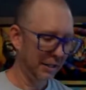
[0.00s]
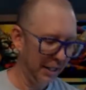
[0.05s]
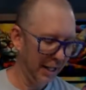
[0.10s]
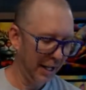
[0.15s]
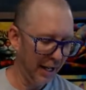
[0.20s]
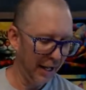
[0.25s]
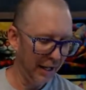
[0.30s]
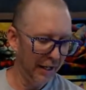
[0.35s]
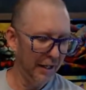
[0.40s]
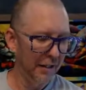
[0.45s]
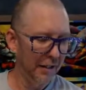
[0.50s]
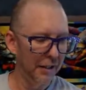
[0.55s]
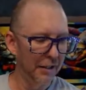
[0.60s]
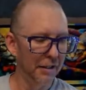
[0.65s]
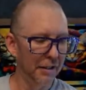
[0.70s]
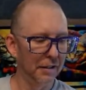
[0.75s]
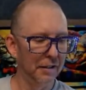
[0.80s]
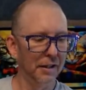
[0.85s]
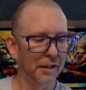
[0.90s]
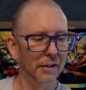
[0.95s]
Yeah. And
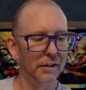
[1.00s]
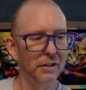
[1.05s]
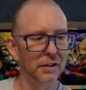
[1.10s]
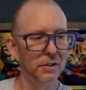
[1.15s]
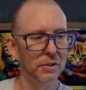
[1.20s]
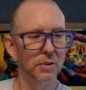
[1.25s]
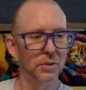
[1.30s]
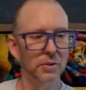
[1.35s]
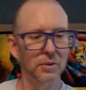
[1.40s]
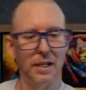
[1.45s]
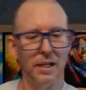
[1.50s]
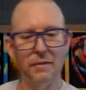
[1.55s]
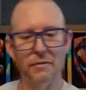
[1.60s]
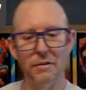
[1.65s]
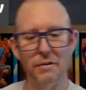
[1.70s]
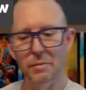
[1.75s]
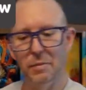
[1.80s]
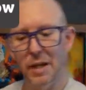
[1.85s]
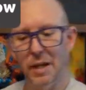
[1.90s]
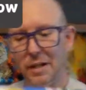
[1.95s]
then here, I'll let you hold that
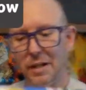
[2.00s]
one up,